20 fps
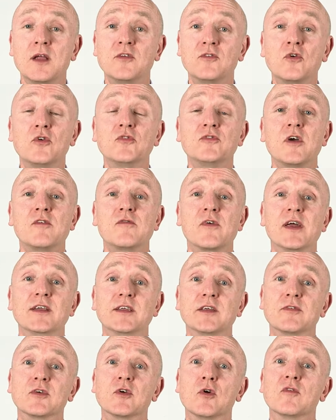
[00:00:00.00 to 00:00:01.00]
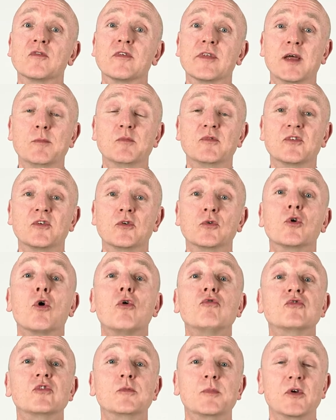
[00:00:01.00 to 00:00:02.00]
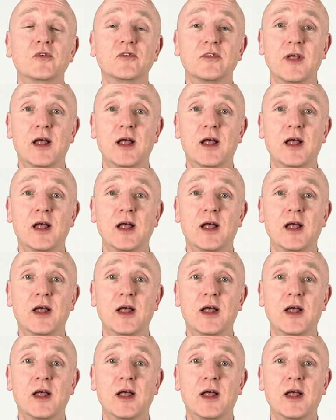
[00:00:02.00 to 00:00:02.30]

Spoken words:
It's also very difficult for them to contribute to